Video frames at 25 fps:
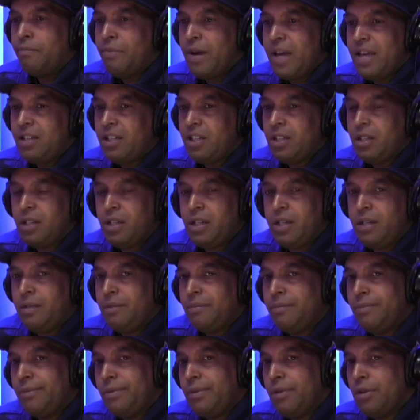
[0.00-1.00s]
basically
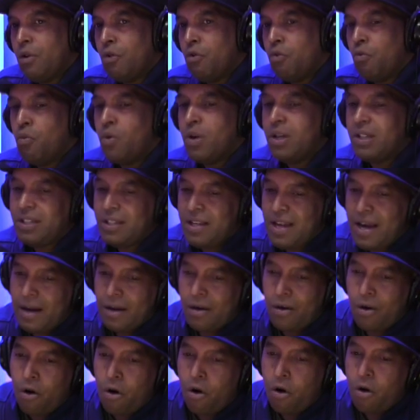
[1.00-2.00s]
you know once that
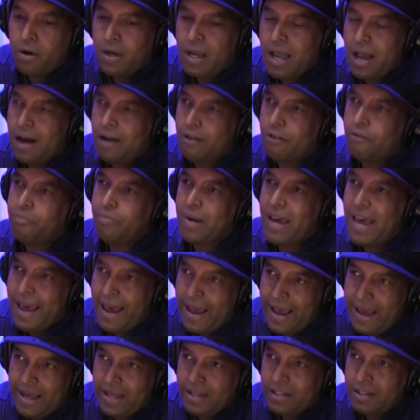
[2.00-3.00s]
all kind of
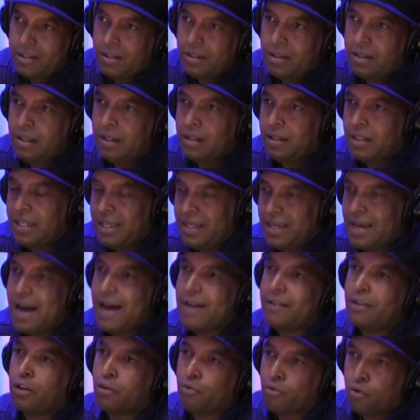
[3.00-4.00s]
passed and he
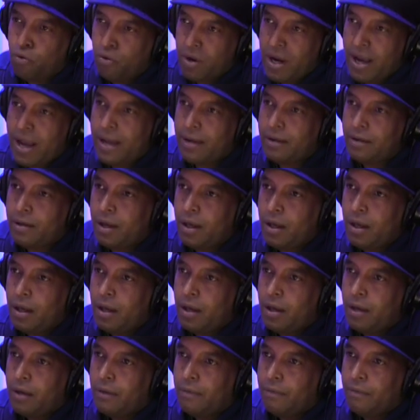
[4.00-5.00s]
got through that,
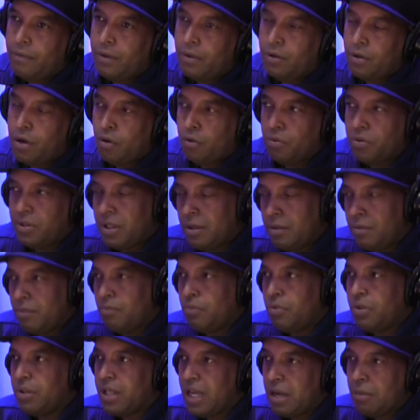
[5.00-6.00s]
mm-hmm. you know then
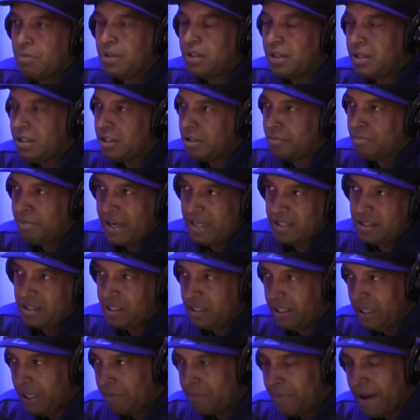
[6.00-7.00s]
was able to just basically
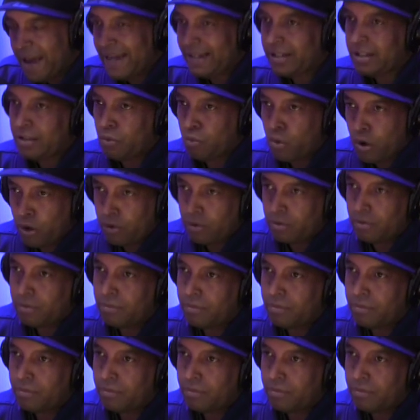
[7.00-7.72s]
get back to work, get back